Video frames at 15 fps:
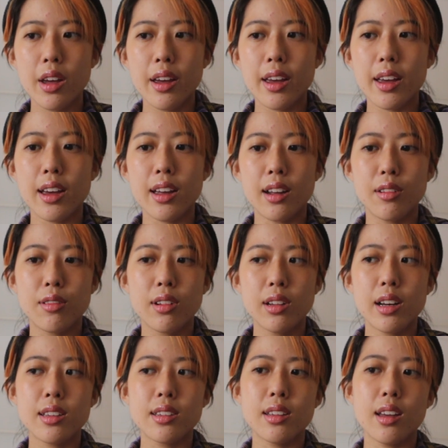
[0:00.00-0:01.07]
And I
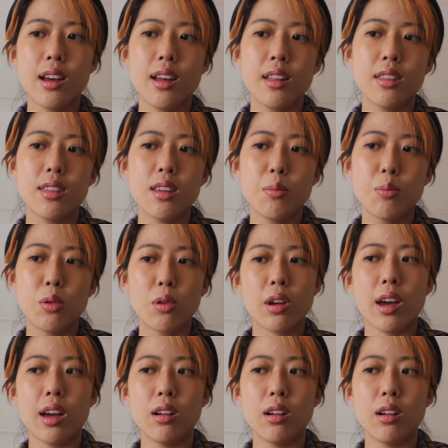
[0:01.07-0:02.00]
realized that the book had